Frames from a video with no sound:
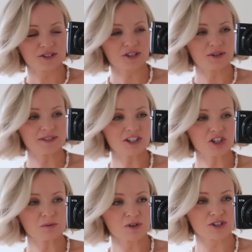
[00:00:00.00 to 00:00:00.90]
So did
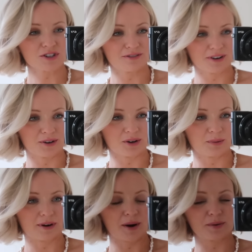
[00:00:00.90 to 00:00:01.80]
you watch the vlog
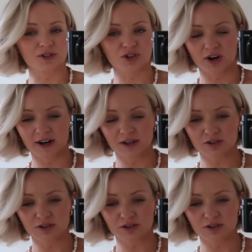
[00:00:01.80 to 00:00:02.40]
where I was trying